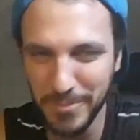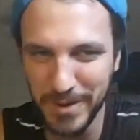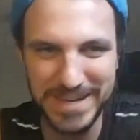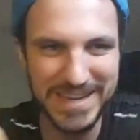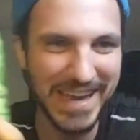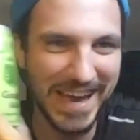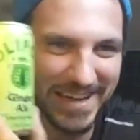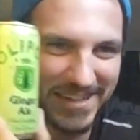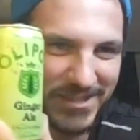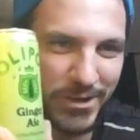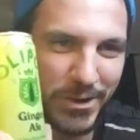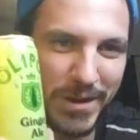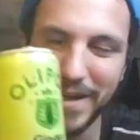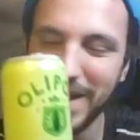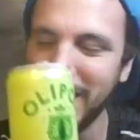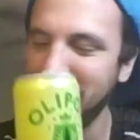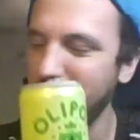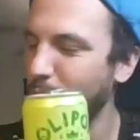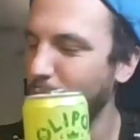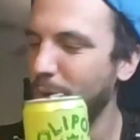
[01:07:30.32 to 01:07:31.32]
But yeah, so
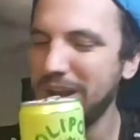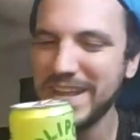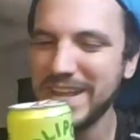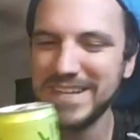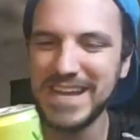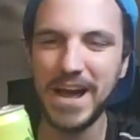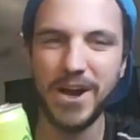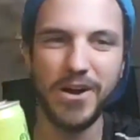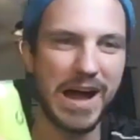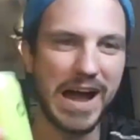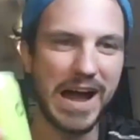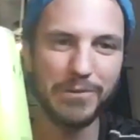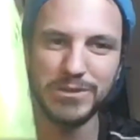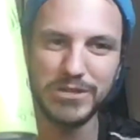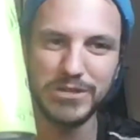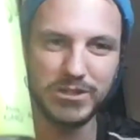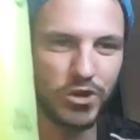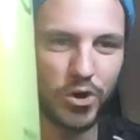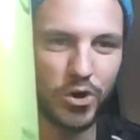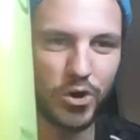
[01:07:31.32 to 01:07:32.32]
when in doubt, I will
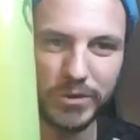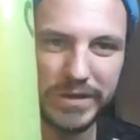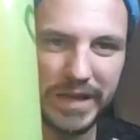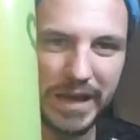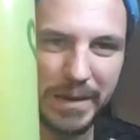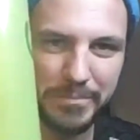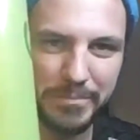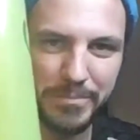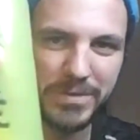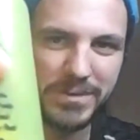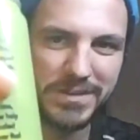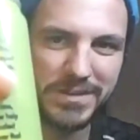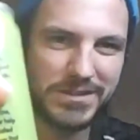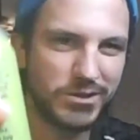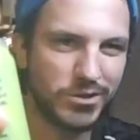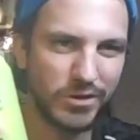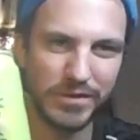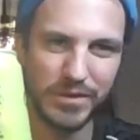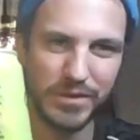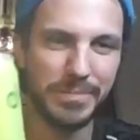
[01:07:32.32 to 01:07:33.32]
just hold up
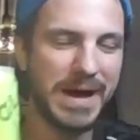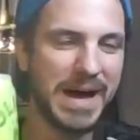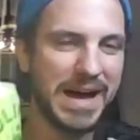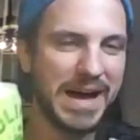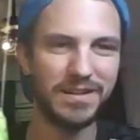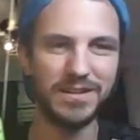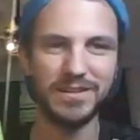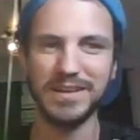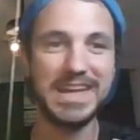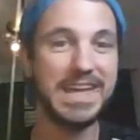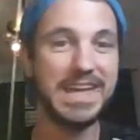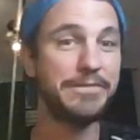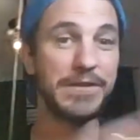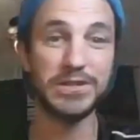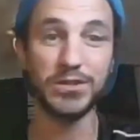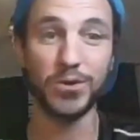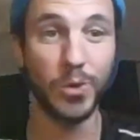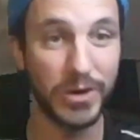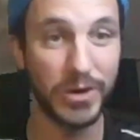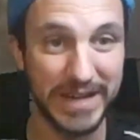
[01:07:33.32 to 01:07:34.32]
sort of the bottle. If
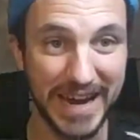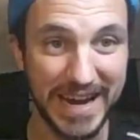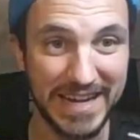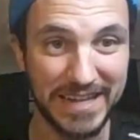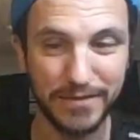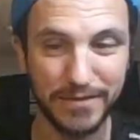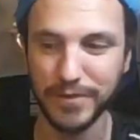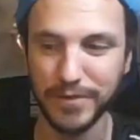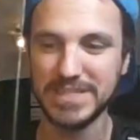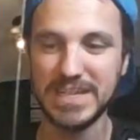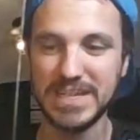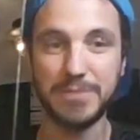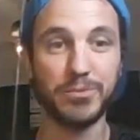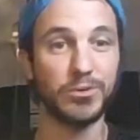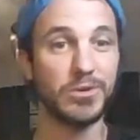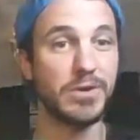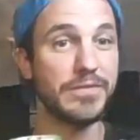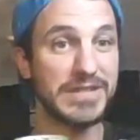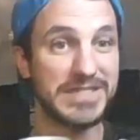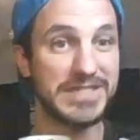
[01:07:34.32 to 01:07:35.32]
it's organic, for
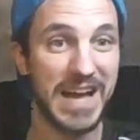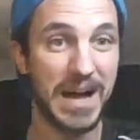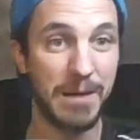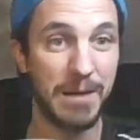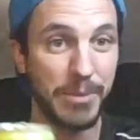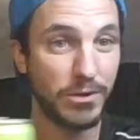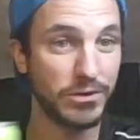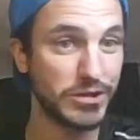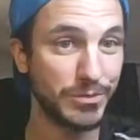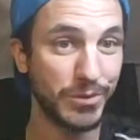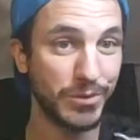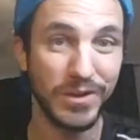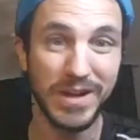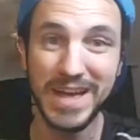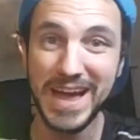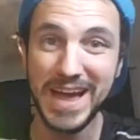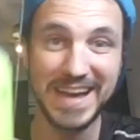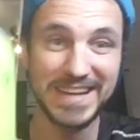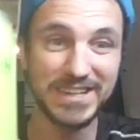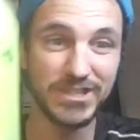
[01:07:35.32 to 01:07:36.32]
example, or if it's compostable,
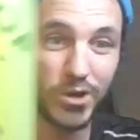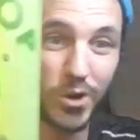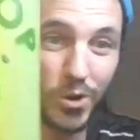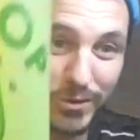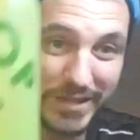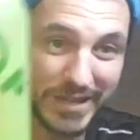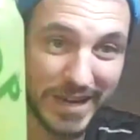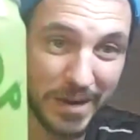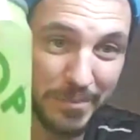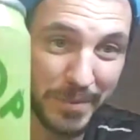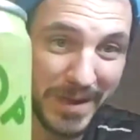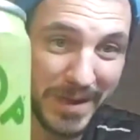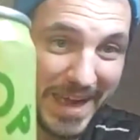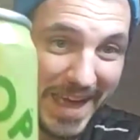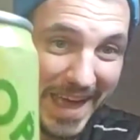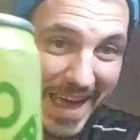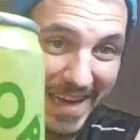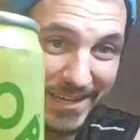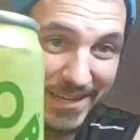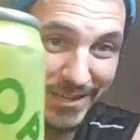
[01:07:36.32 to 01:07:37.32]
I just hold it up
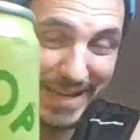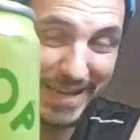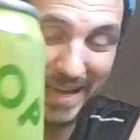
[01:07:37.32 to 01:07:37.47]
and